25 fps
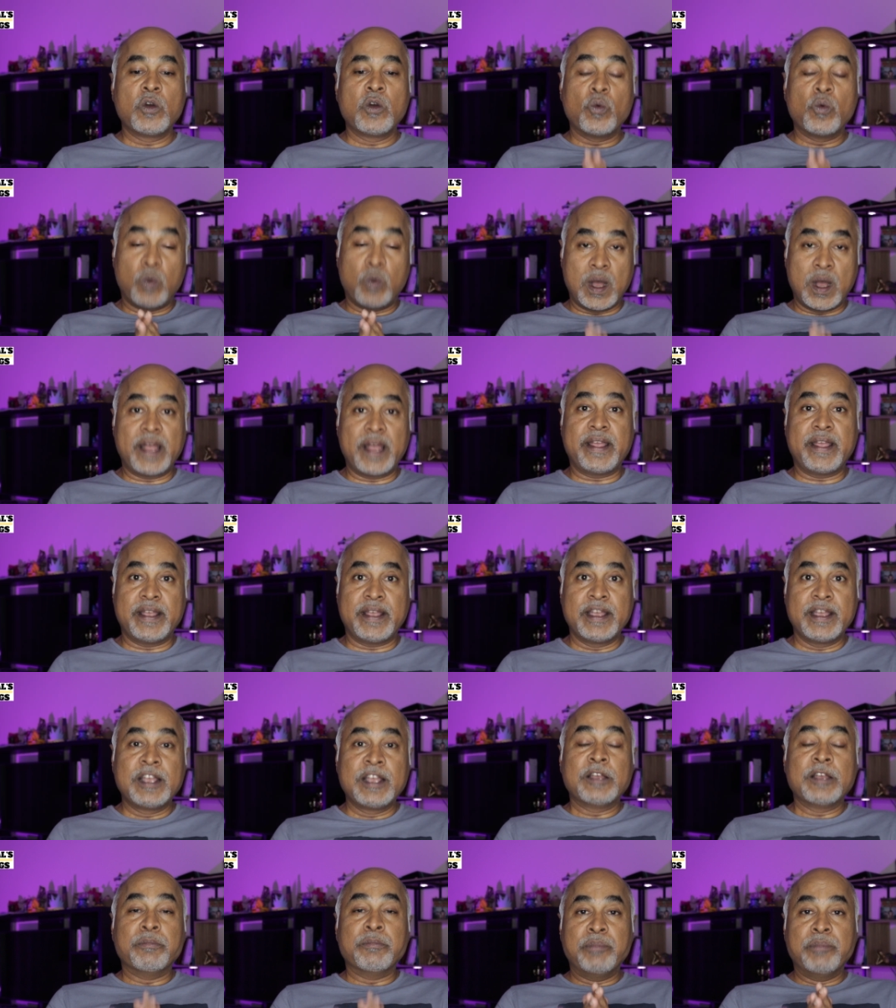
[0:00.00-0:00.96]

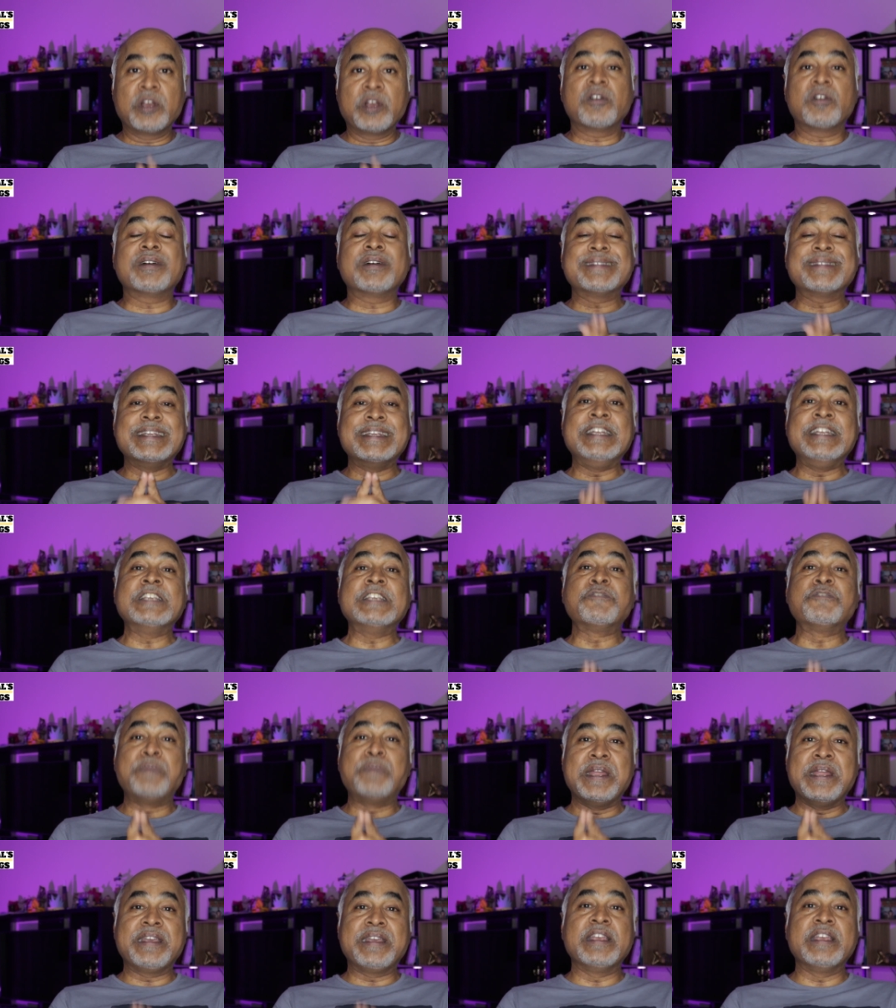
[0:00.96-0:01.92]
Why? Because it is
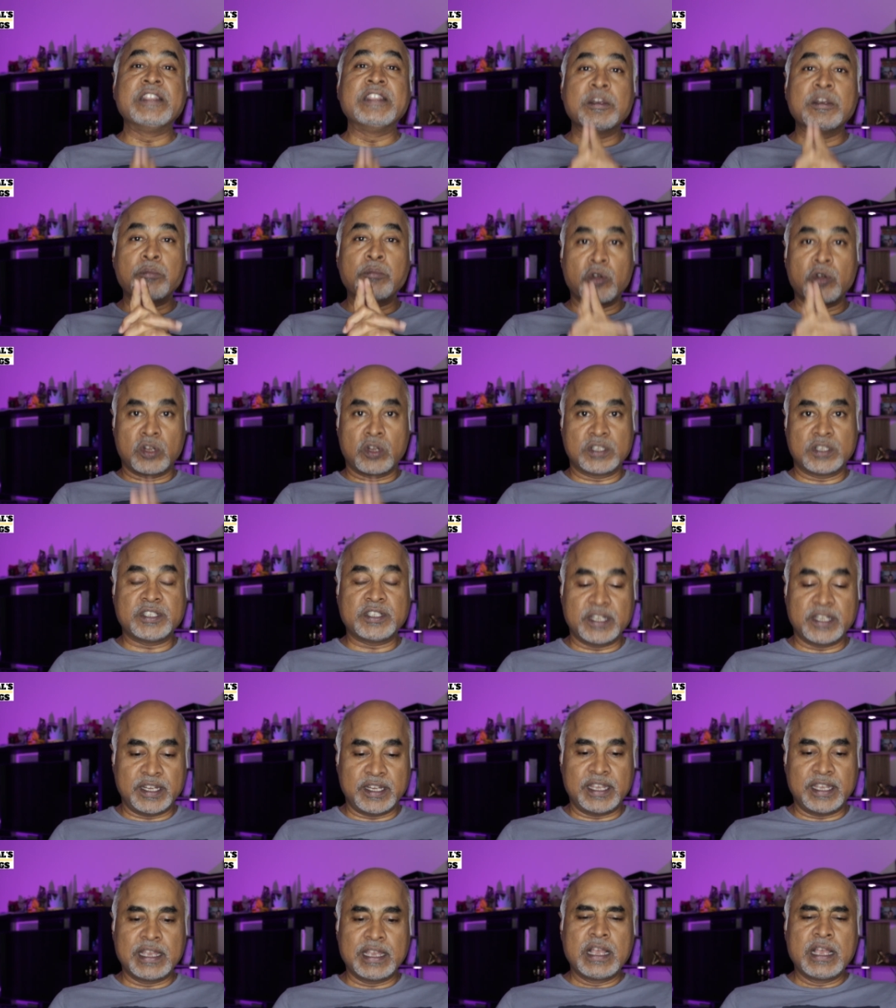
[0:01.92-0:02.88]
breaking the
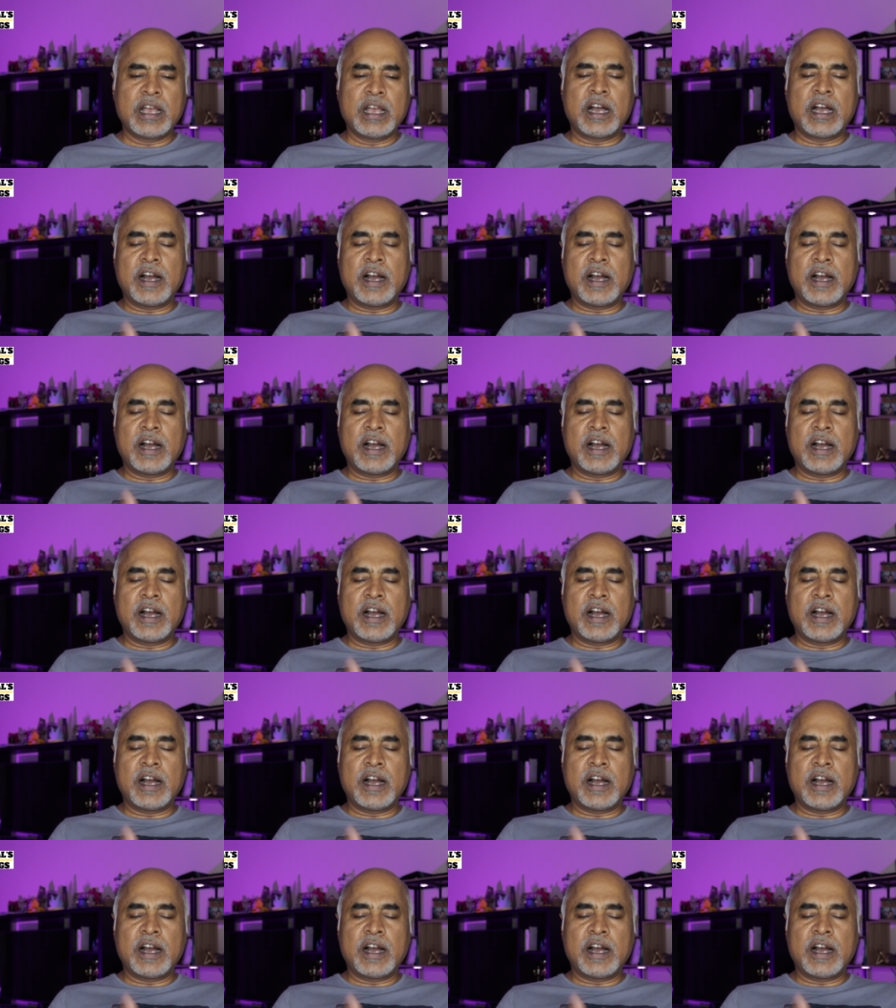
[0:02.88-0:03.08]
monotony.